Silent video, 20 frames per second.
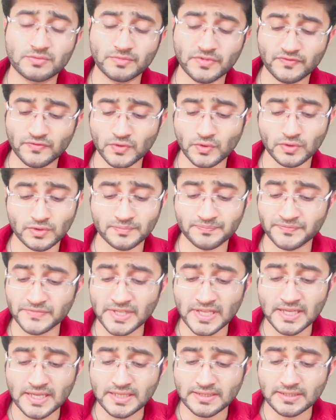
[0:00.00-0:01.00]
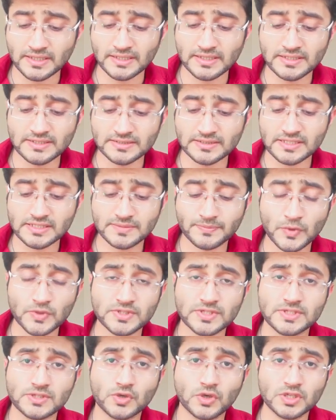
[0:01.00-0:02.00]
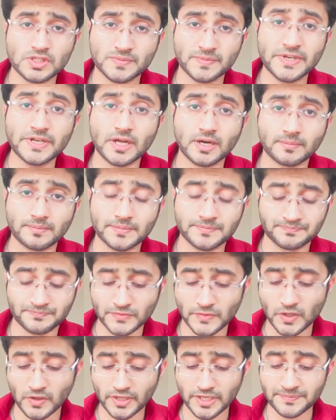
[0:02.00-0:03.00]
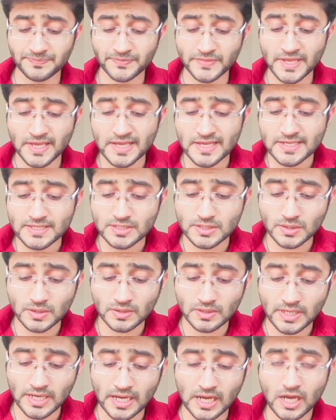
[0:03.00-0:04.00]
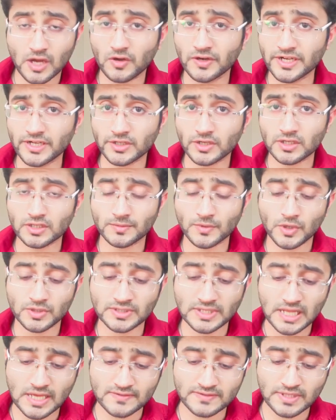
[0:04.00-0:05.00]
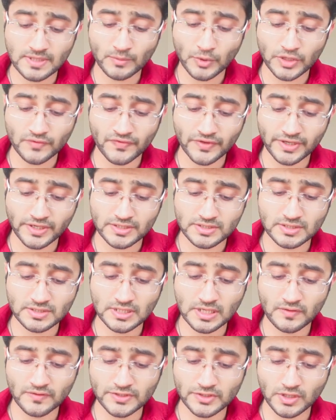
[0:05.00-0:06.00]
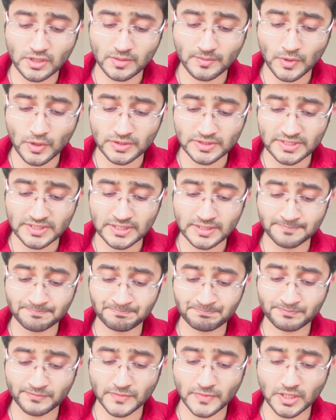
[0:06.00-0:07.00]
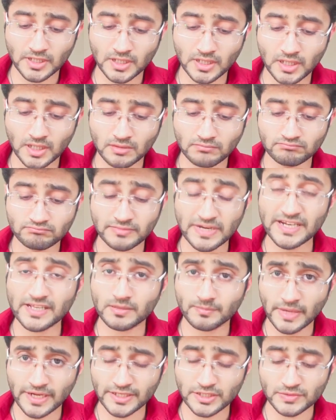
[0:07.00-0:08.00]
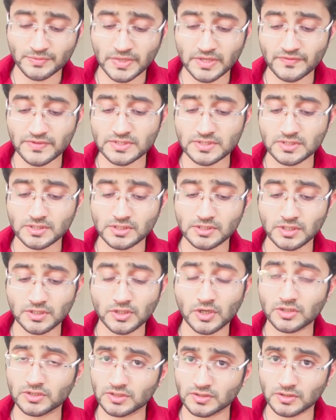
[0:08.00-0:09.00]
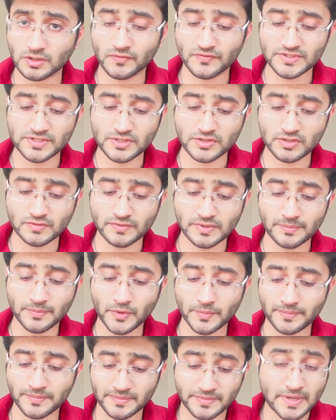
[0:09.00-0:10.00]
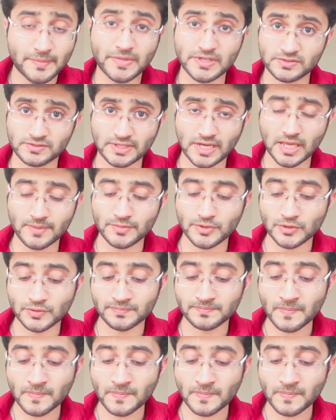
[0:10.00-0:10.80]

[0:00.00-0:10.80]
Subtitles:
before, then this process is going to speed up. Okay, so I already talked about the lifestyle modification. Now we talk about the medical management, which your doctor or physician may prescribe you.